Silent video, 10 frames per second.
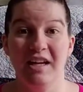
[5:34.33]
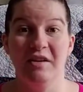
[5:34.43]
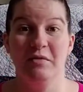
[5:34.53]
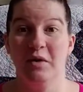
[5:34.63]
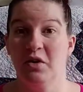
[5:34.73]

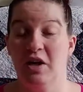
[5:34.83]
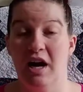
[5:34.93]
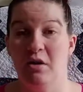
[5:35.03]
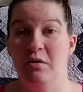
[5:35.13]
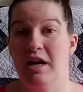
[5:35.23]
if we're
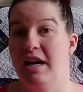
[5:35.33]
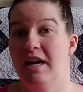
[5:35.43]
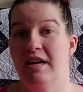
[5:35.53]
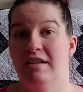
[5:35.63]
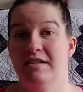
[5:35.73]
out
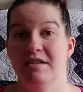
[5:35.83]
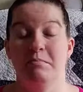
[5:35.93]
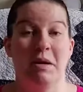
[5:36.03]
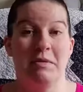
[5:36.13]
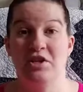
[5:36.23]
and
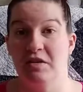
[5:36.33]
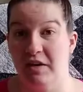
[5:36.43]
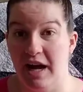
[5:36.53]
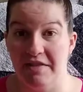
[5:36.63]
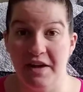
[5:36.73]
maybe
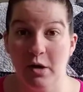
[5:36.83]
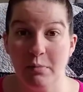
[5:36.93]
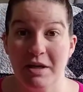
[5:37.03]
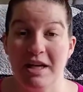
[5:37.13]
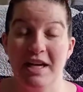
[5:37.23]
Jeffrey had
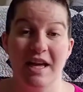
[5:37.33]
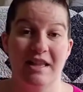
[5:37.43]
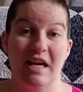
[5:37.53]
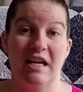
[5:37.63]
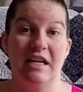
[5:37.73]
therapy and
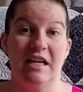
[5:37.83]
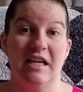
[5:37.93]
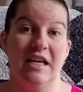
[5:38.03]
then,